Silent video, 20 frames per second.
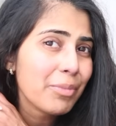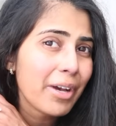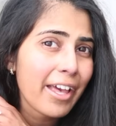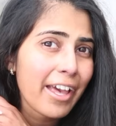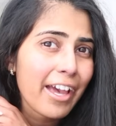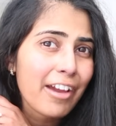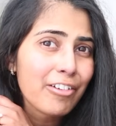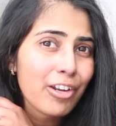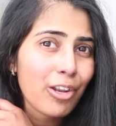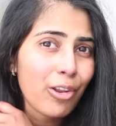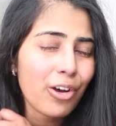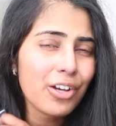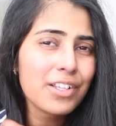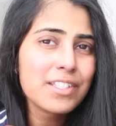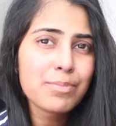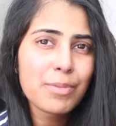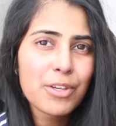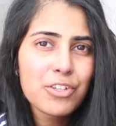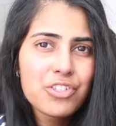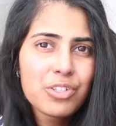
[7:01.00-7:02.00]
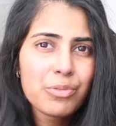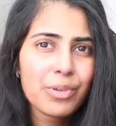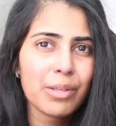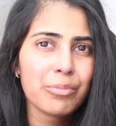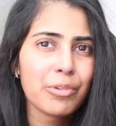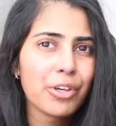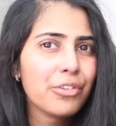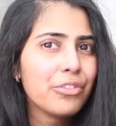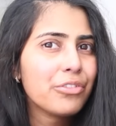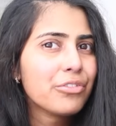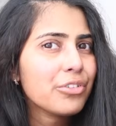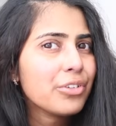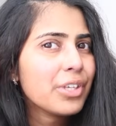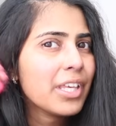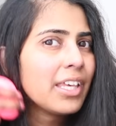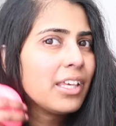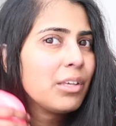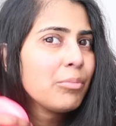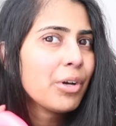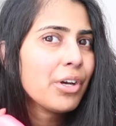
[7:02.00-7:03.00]
my hair a lot, especially when I'm going through
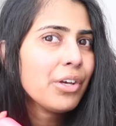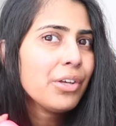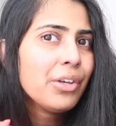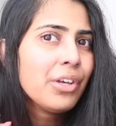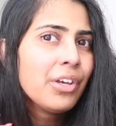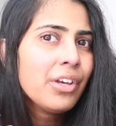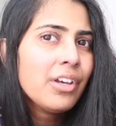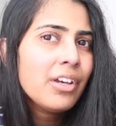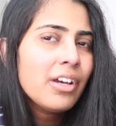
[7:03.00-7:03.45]
chemo.